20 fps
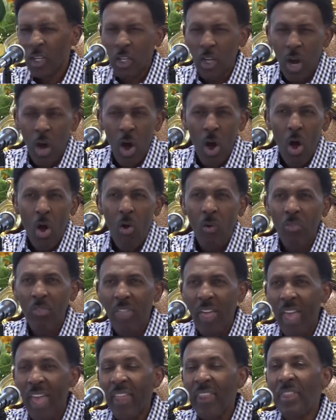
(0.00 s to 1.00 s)
Call
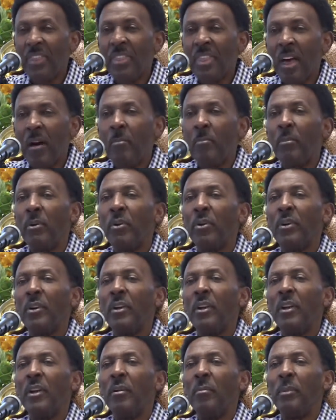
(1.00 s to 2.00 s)
that number.
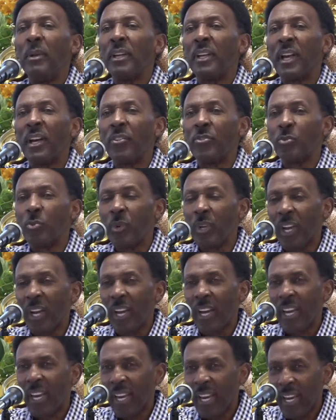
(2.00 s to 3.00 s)
Because we
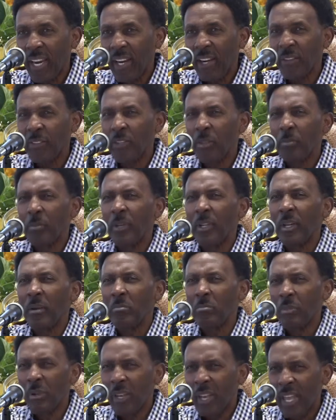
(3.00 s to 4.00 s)
are here to be a
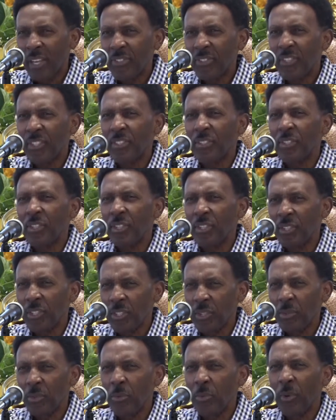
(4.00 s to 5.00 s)
blessing to
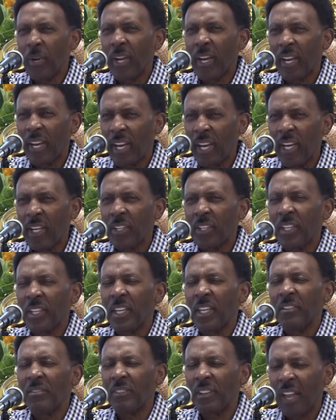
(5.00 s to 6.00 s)
you. We're here to
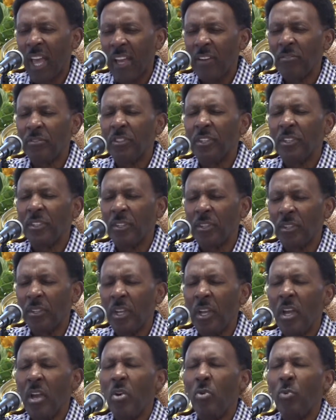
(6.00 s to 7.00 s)
give life to you.
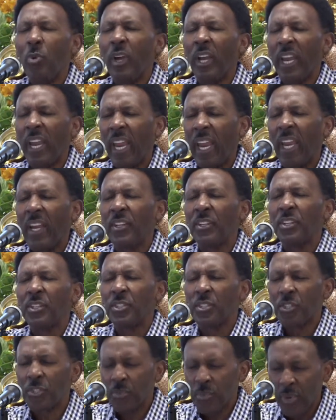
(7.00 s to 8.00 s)
We're here to
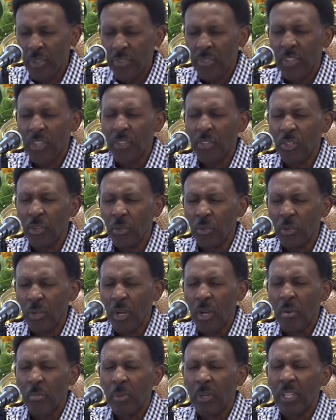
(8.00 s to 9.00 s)
strengthen you
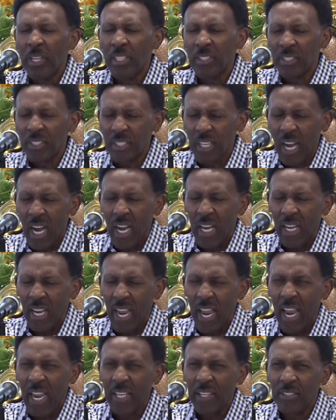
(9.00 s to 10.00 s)
because God's
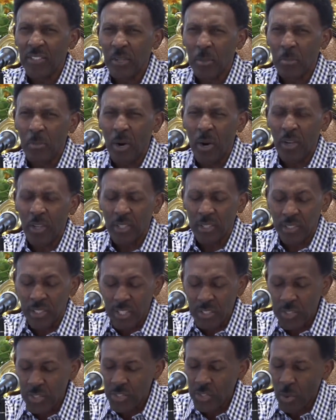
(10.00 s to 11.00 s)
hand is upon us.
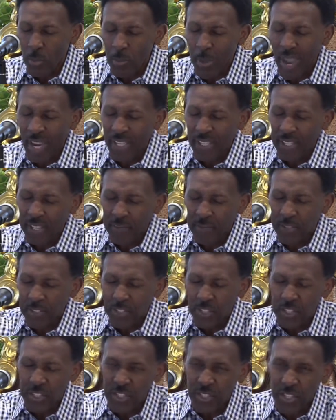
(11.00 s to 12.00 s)
This is a
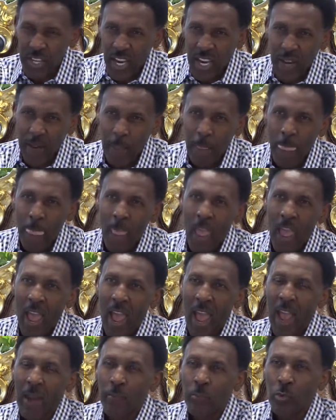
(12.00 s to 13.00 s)
magnificent day.
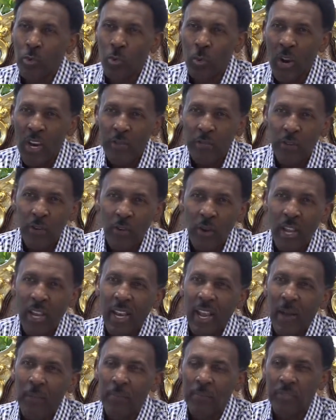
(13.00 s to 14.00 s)
I'm grateful
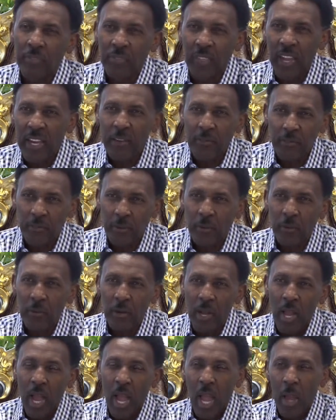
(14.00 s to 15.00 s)
and I'm thankful.
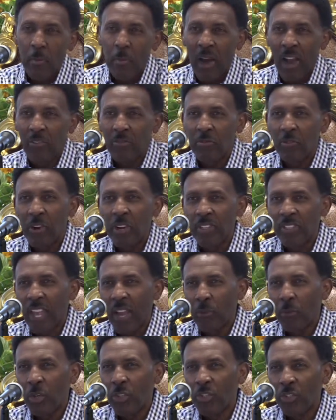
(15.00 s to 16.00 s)
And my friends,
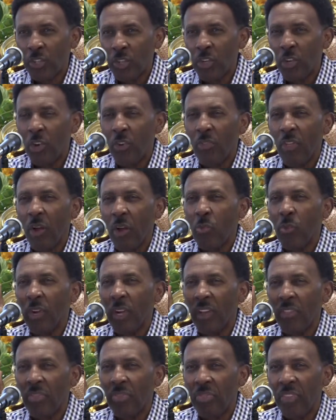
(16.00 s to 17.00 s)
I want you to know that
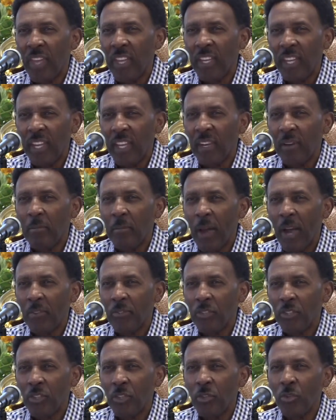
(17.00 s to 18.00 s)
we are thinking
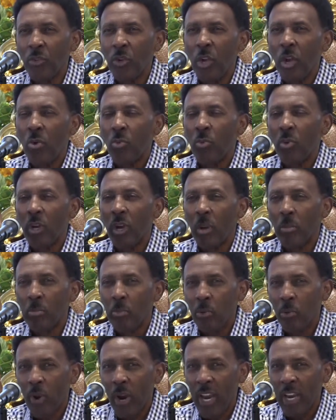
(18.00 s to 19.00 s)
about you. We are
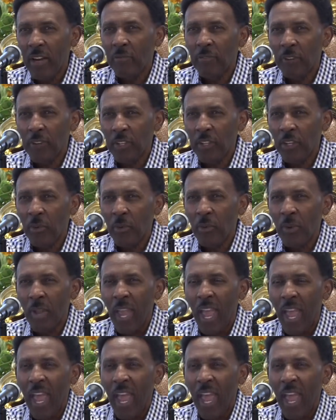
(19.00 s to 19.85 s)
praying for you.